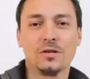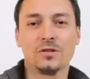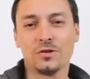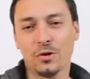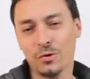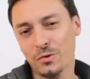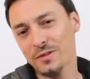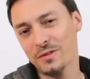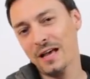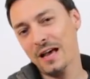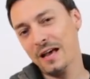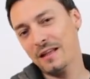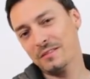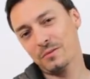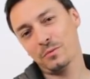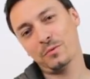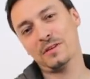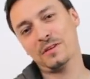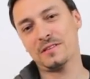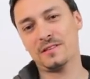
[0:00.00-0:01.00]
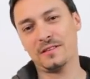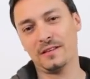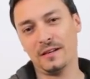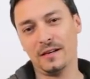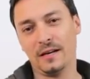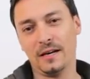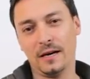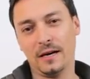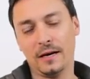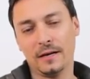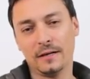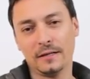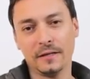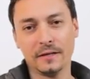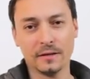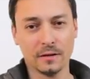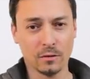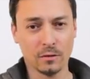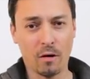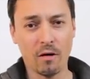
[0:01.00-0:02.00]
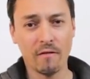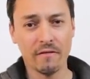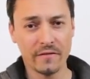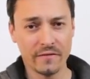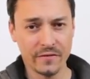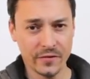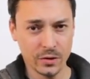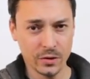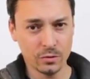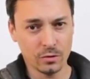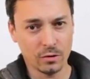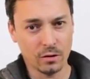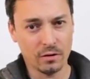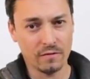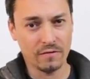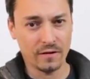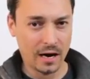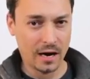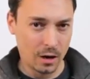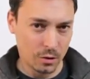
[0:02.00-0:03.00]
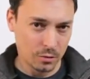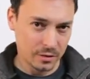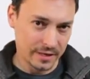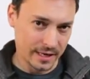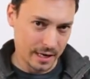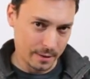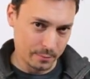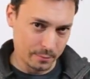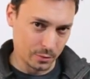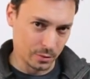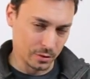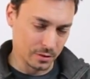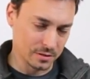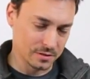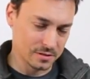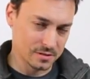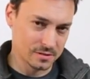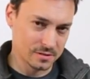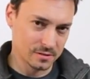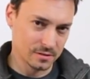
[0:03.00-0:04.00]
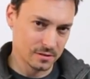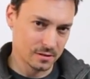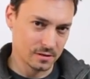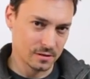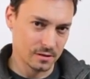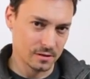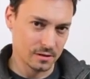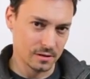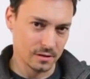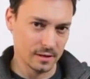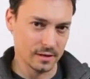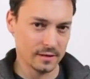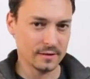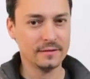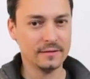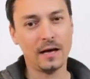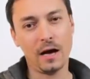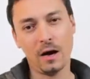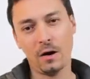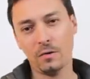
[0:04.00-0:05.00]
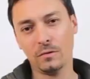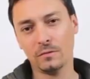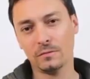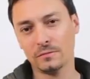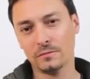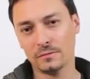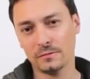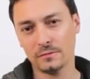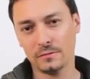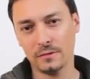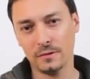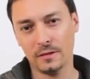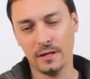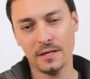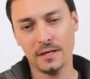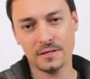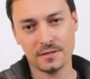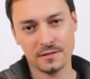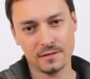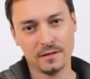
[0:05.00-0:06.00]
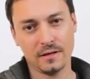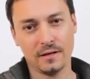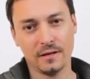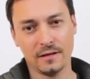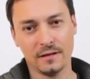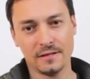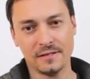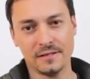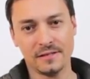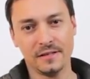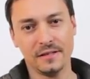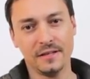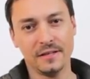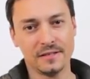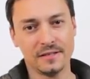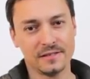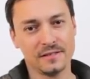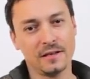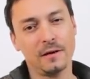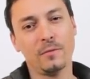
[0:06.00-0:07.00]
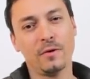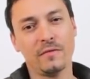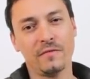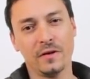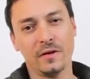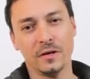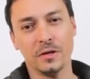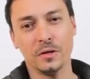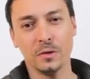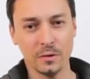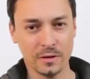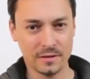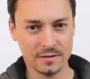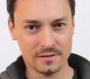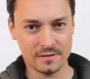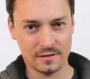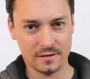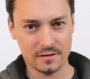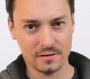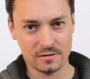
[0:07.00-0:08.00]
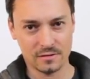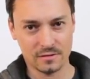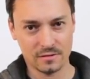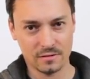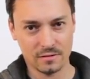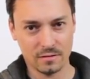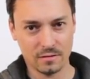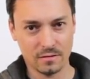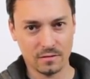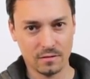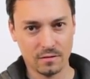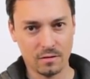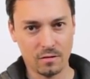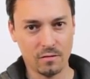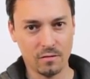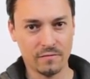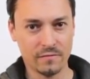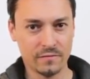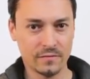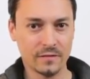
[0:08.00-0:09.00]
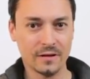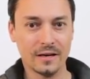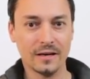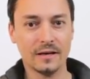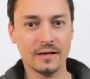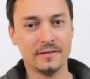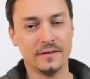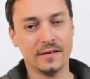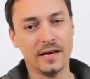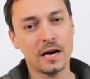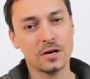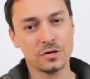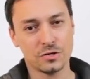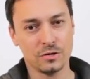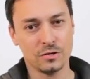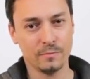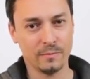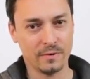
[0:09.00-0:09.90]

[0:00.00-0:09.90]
So that was a little overview of how the app works. And now let's see some of the nuances of the actual